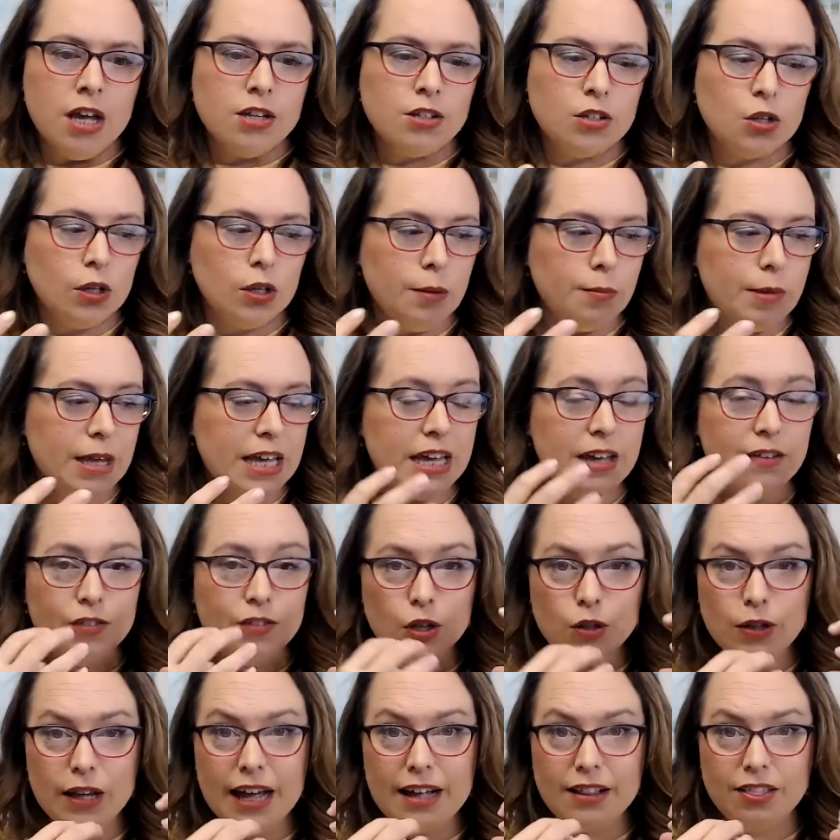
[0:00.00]
So let me give
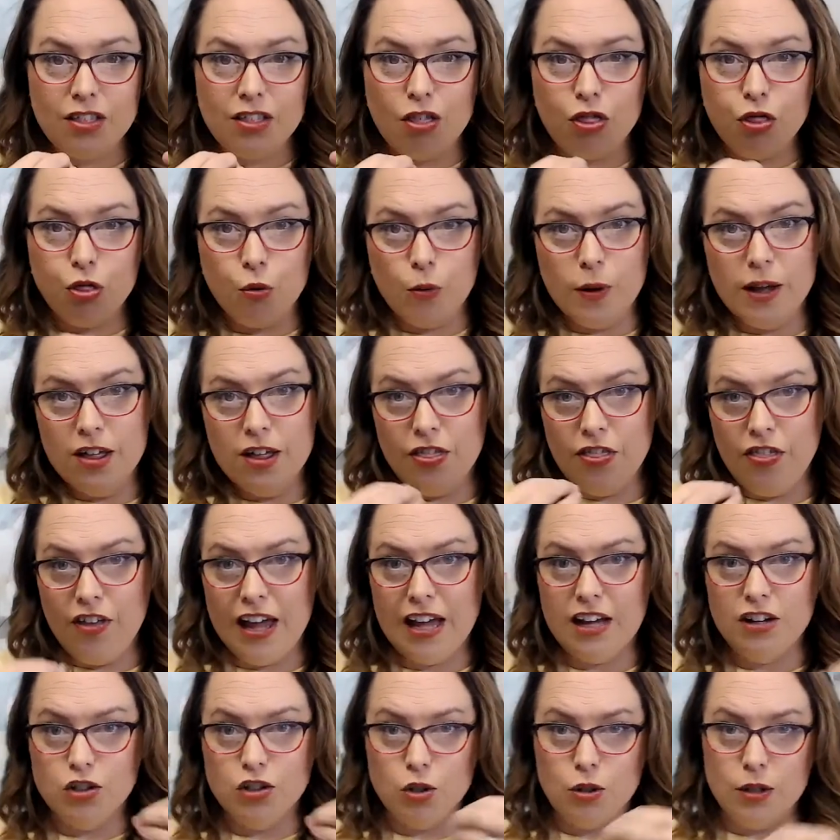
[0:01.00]
you like the three
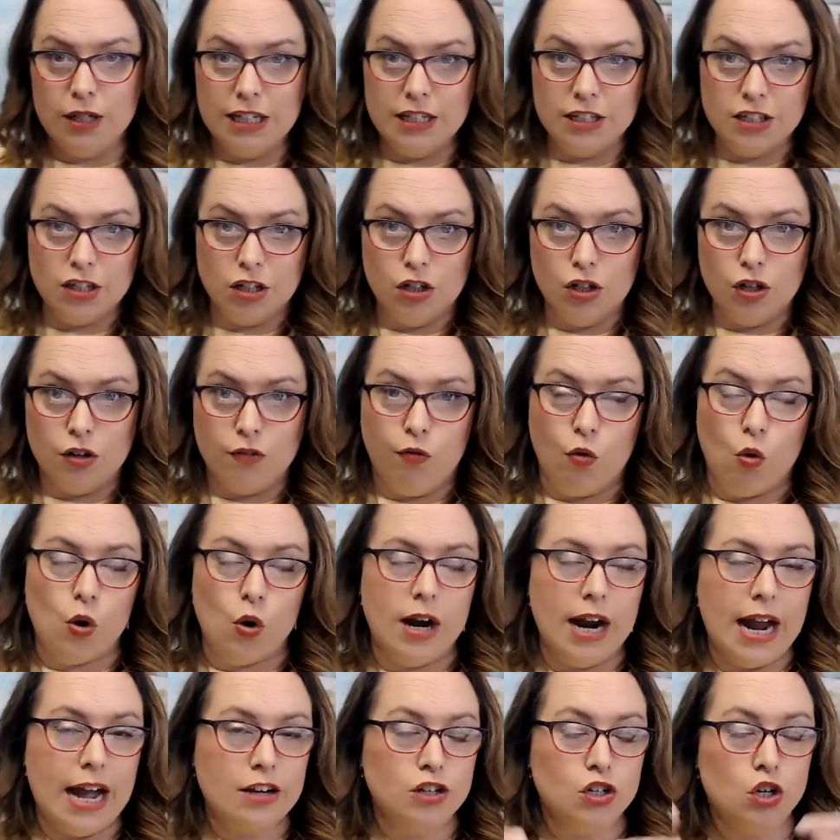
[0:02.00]
things you need to look
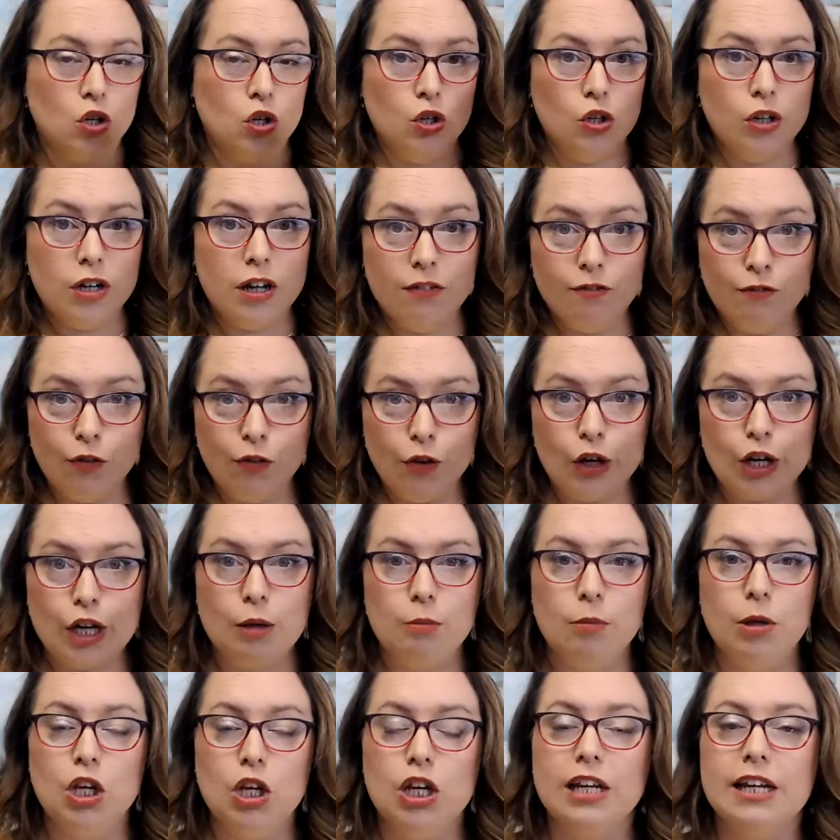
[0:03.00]
for as you're looking for a
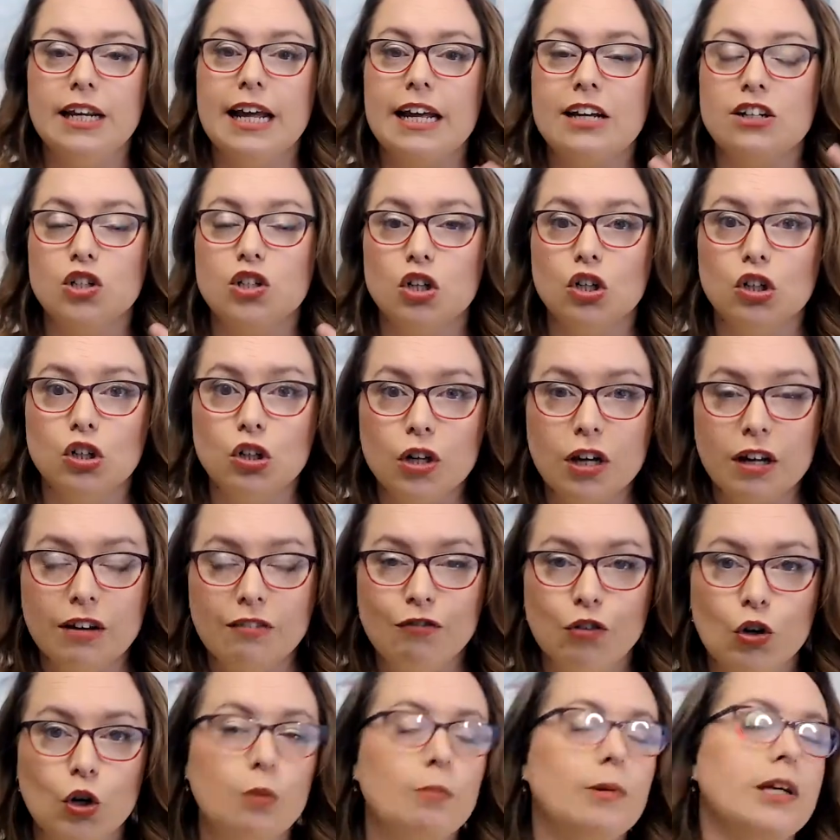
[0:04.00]
community, as you're
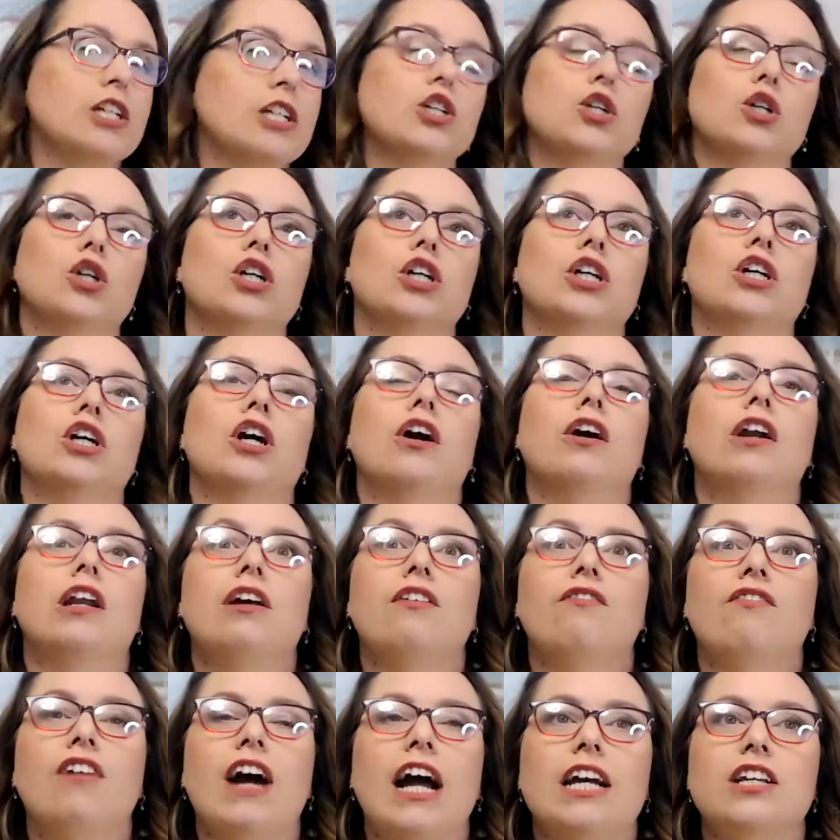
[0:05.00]
looking for a mentor or an
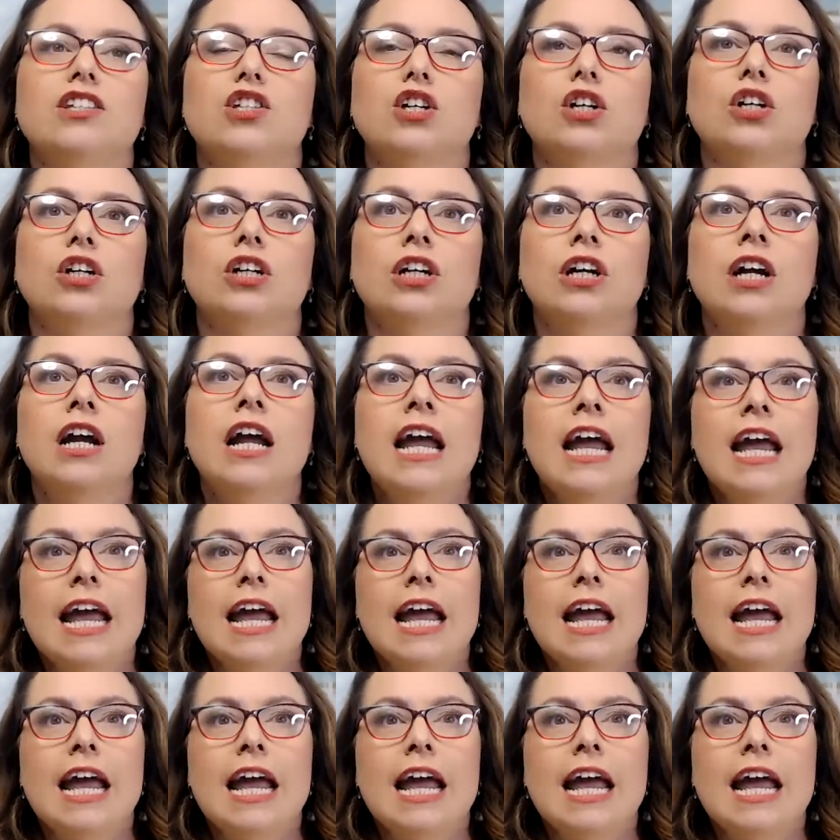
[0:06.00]
advisor,